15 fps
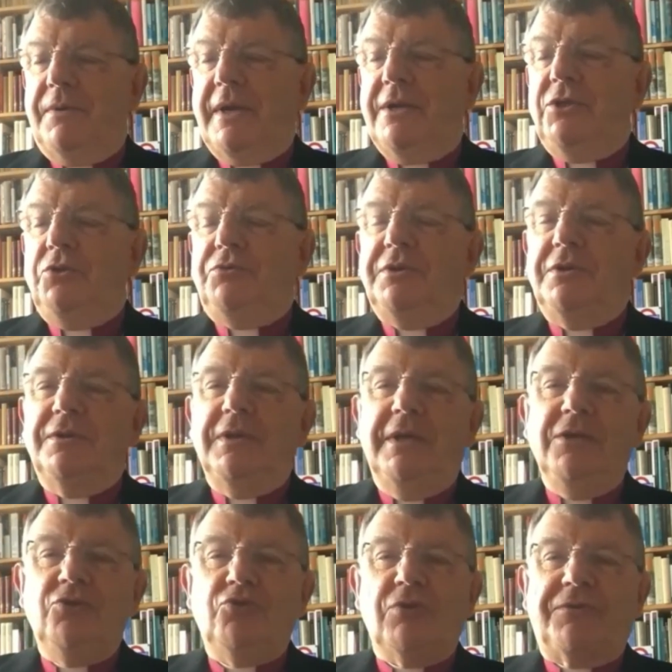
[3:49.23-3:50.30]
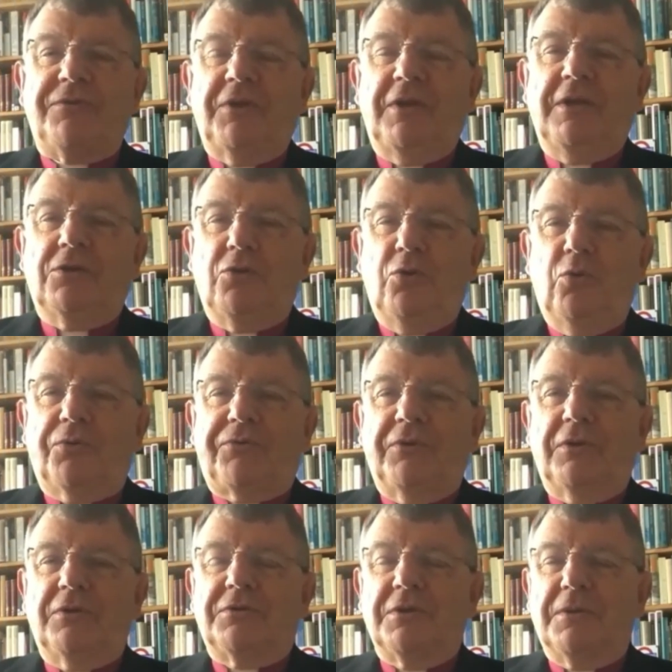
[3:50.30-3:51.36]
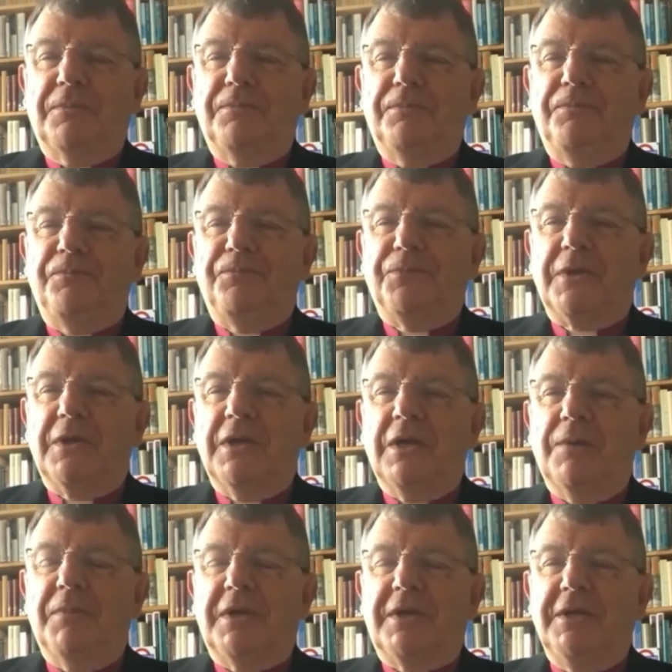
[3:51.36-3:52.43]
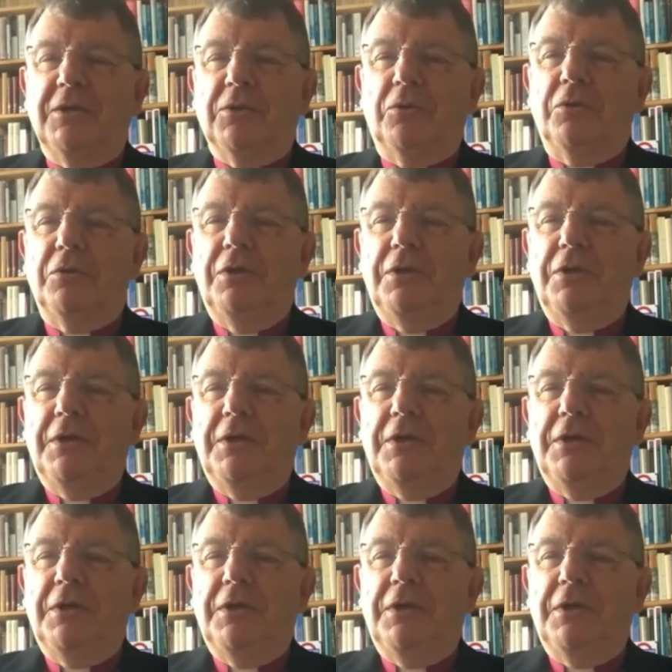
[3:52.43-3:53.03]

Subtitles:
And you did an interesting course at McGill.